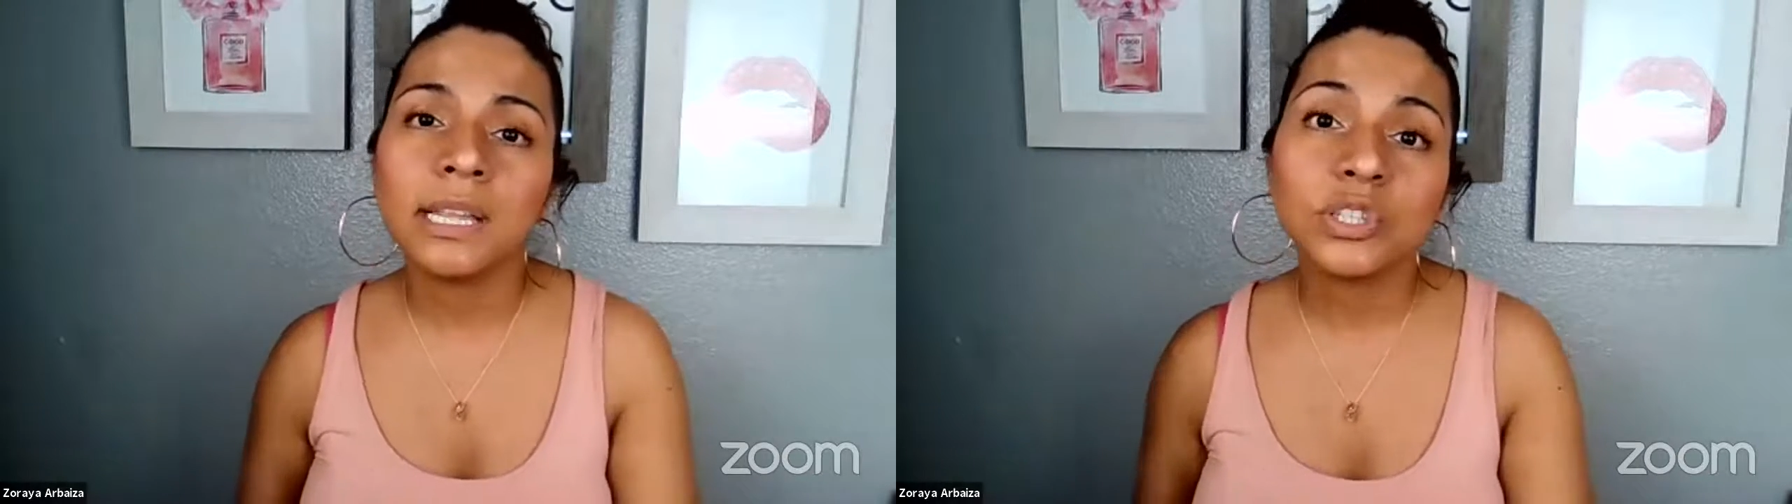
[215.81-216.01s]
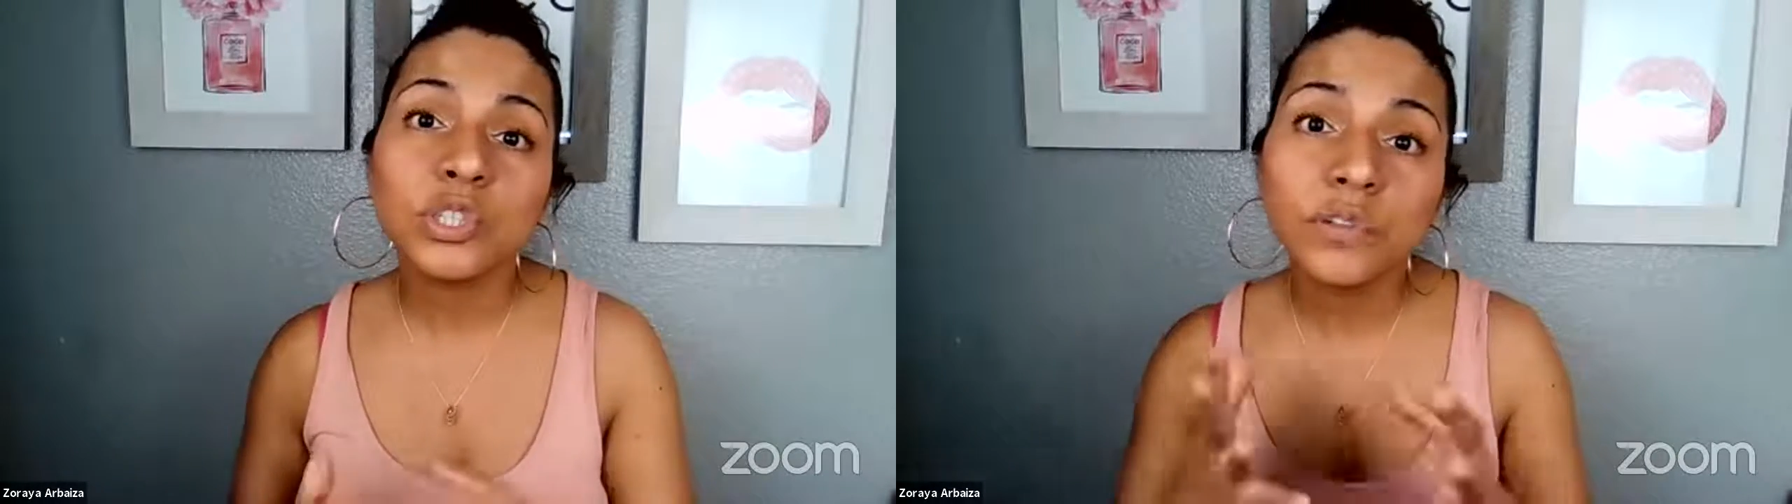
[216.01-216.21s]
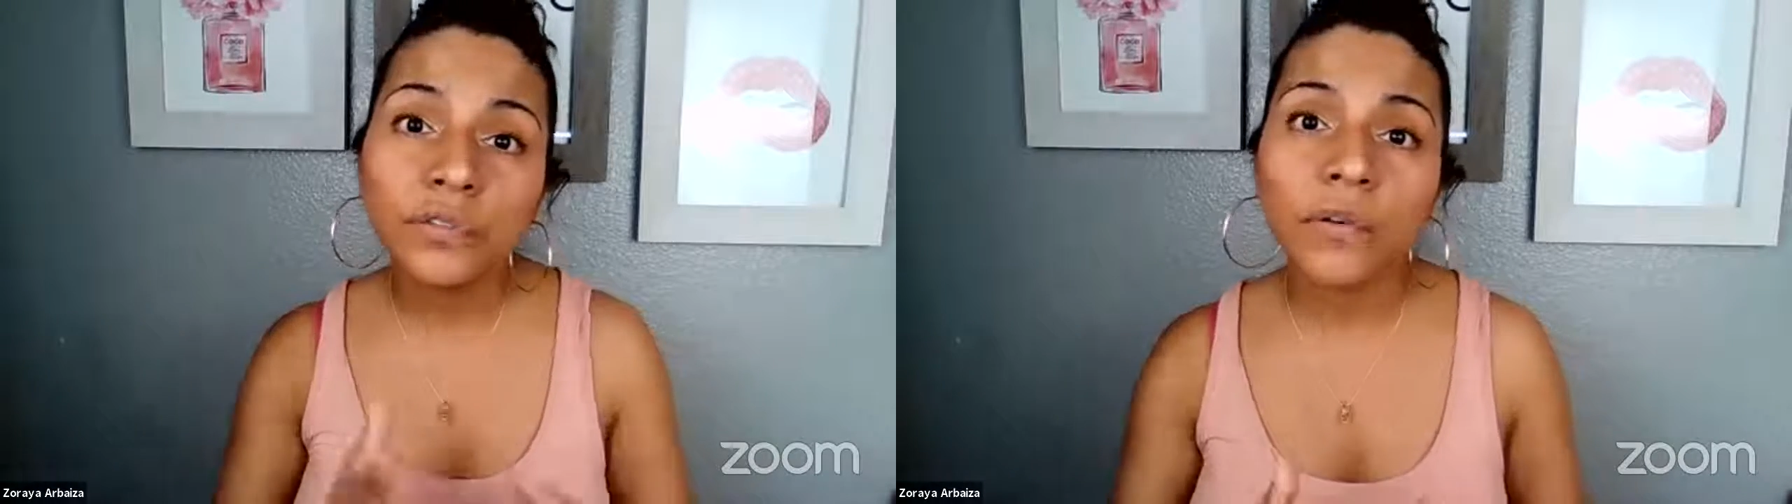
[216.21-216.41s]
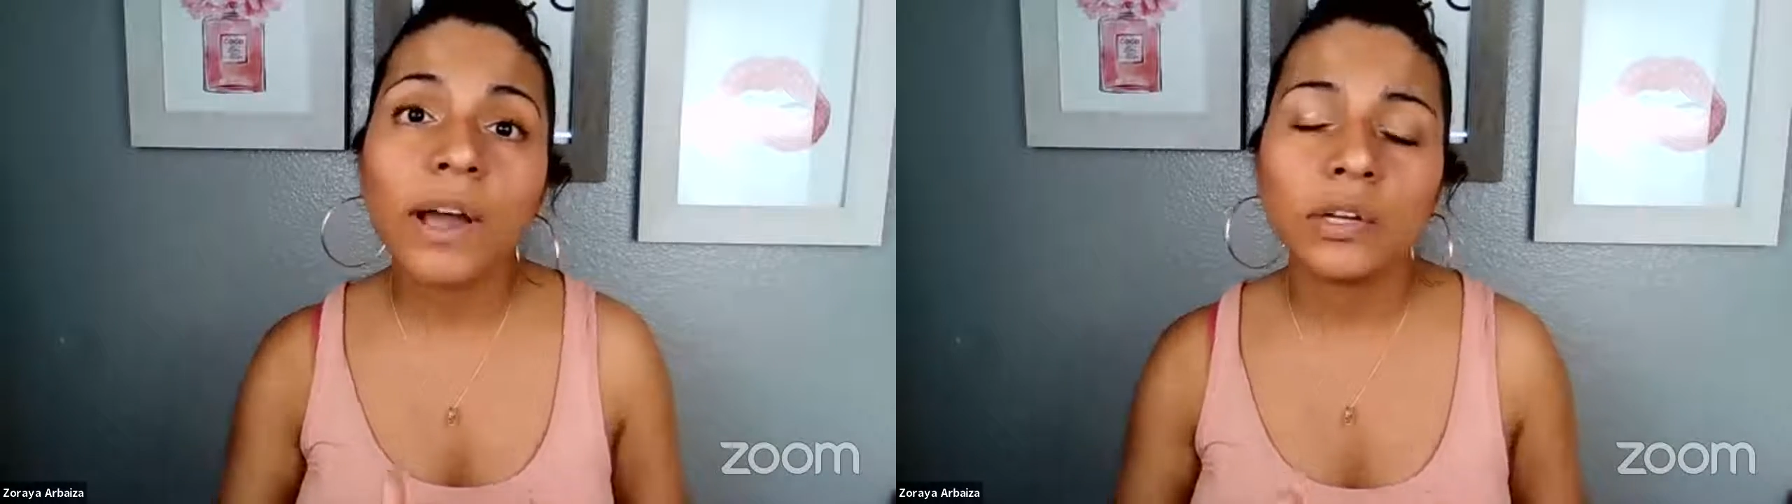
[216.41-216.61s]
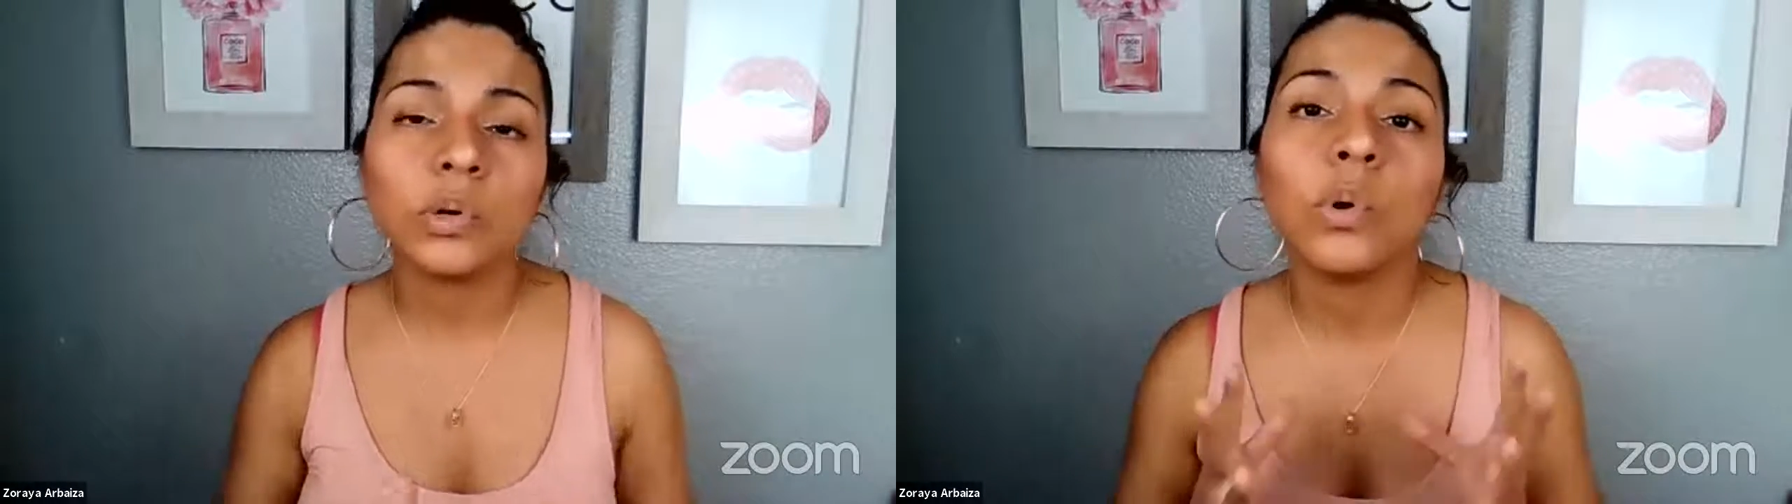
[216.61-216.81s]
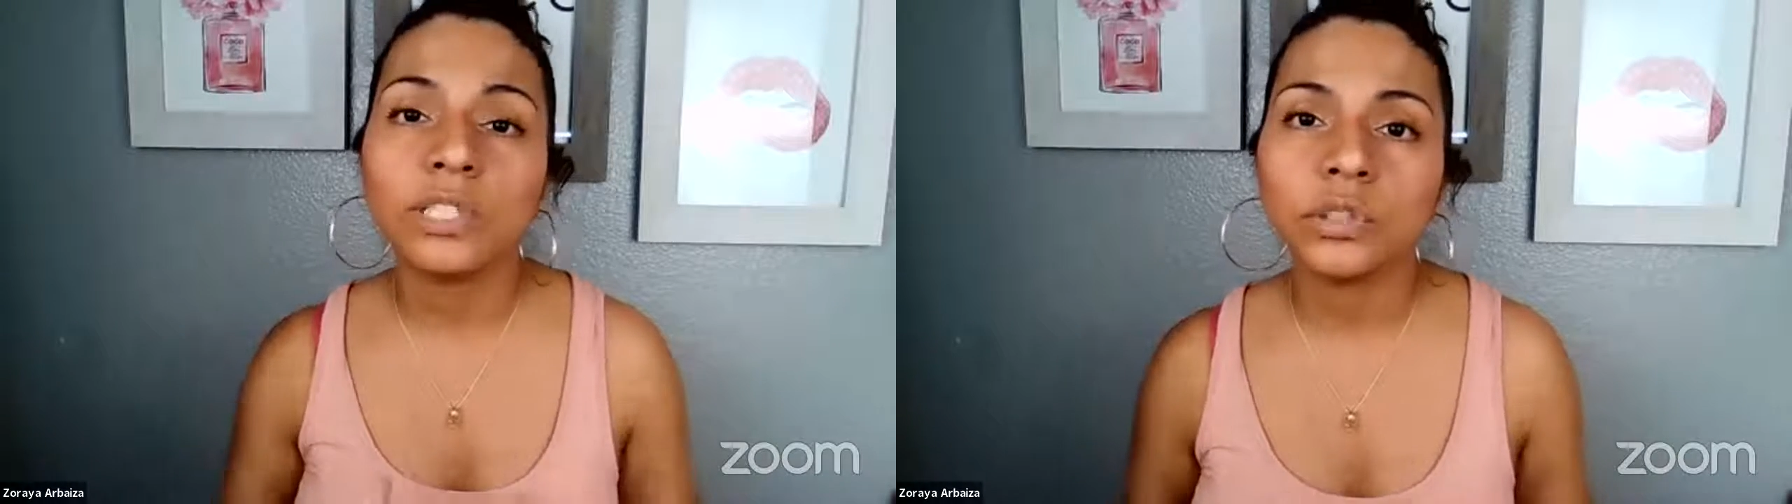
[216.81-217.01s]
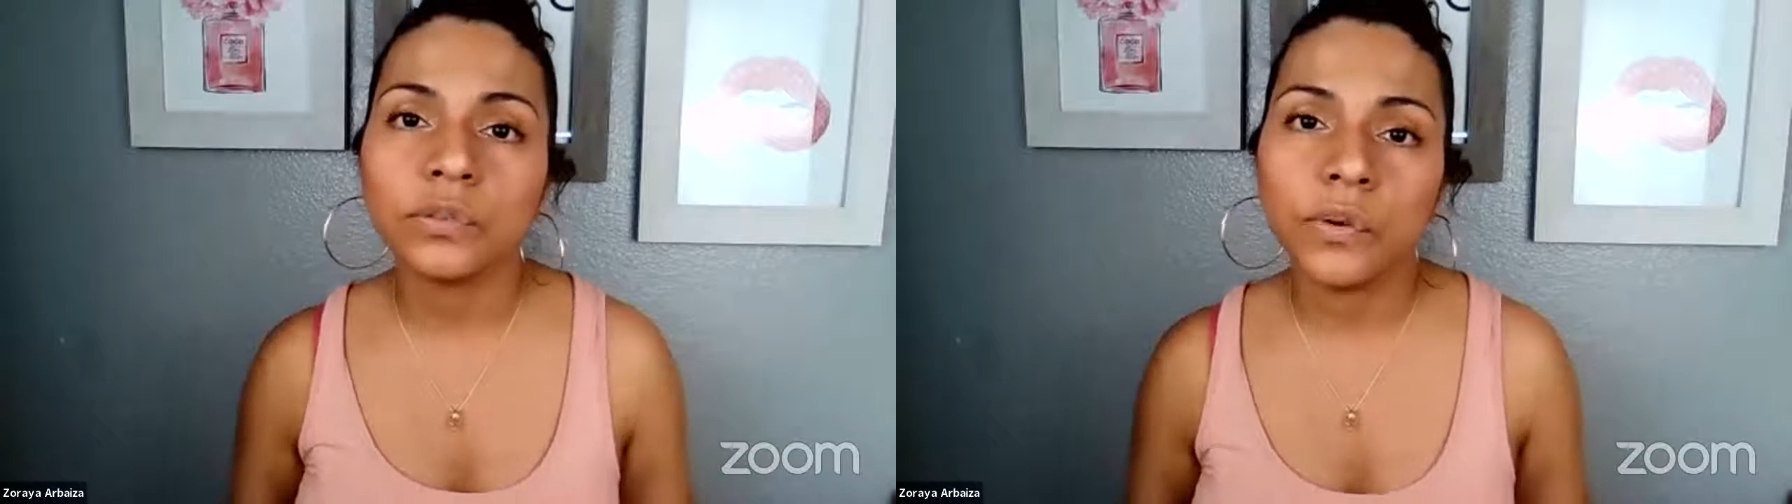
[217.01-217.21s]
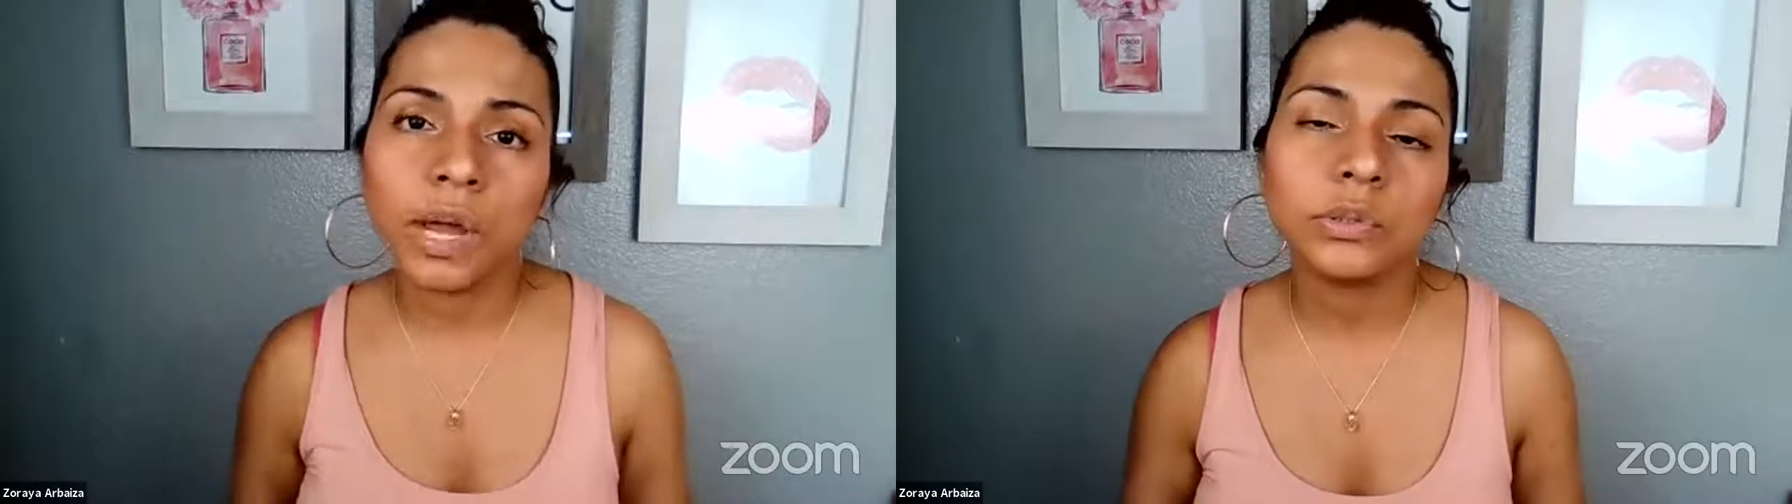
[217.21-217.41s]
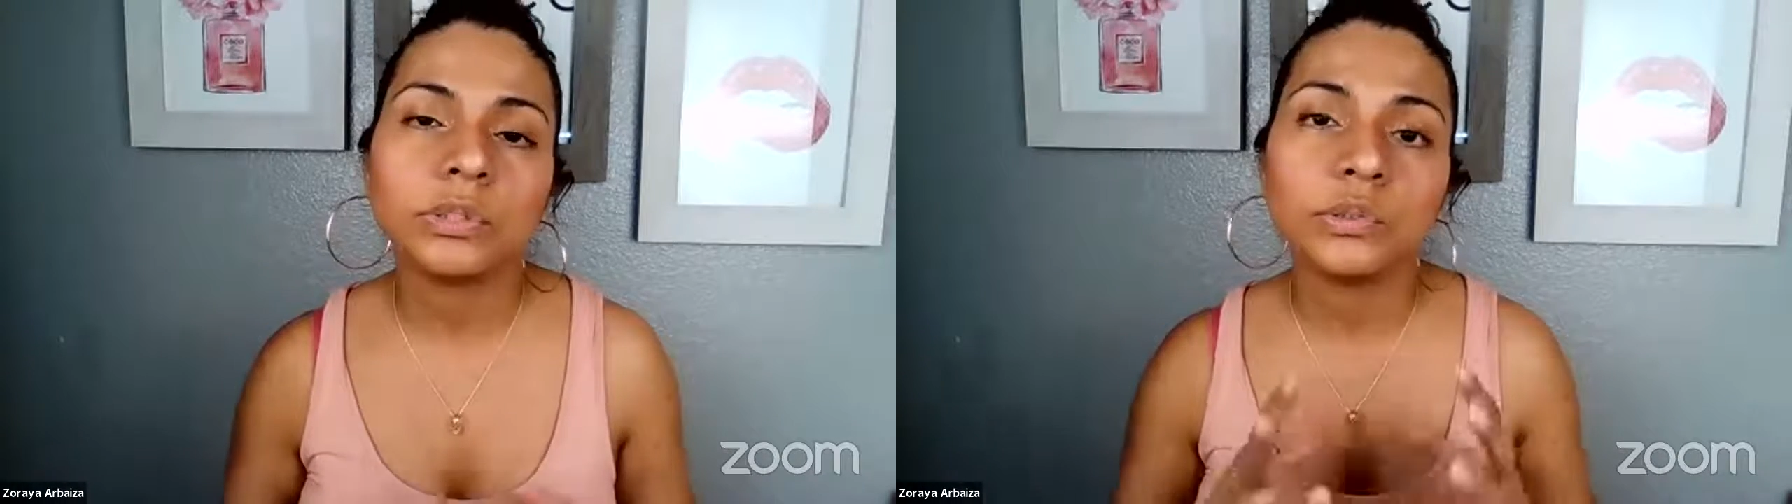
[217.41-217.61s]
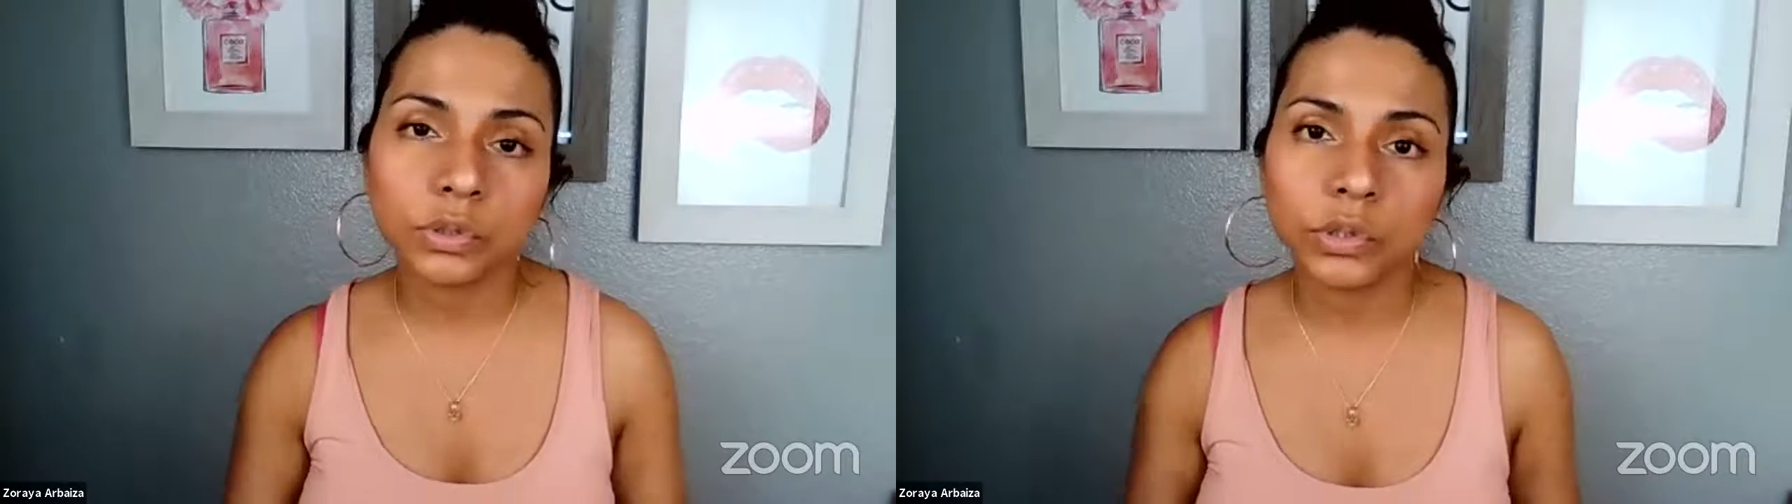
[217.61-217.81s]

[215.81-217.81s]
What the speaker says: to your funnel. What's your funnel?